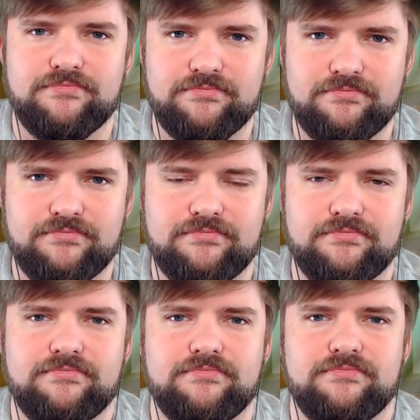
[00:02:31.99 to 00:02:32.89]

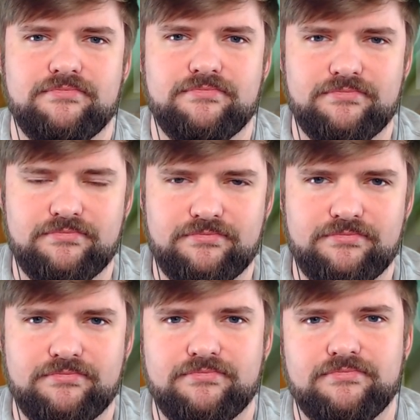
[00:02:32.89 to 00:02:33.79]

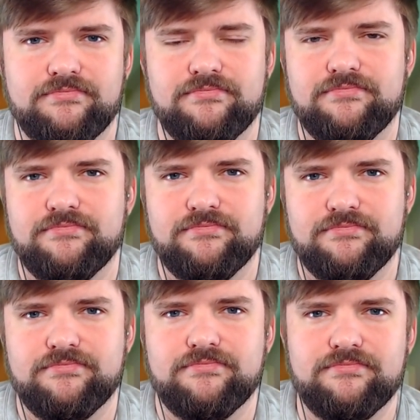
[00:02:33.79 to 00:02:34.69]

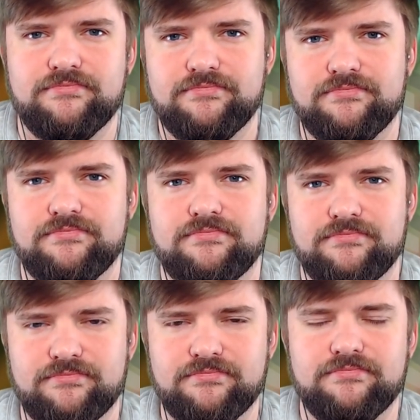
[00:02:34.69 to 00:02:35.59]

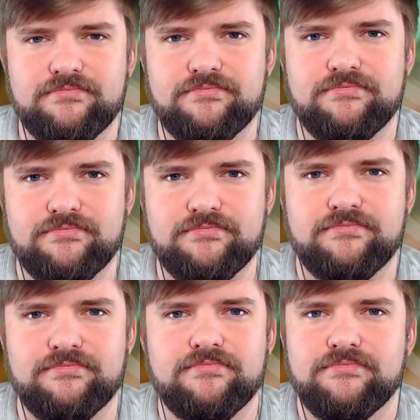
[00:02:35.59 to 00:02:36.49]

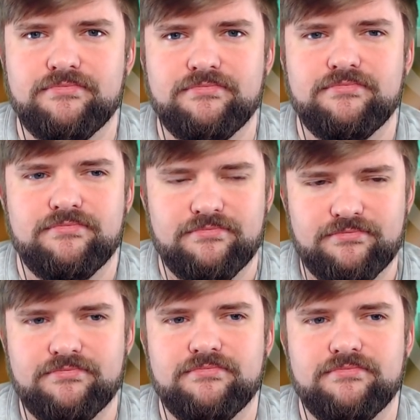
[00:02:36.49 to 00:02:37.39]

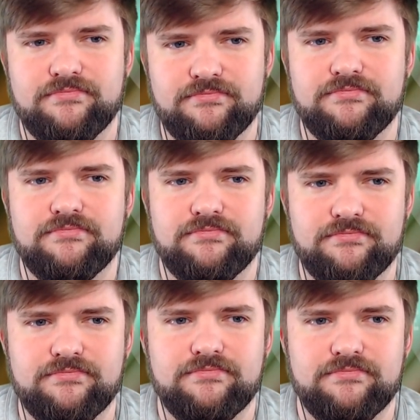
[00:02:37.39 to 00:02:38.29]
[no speech]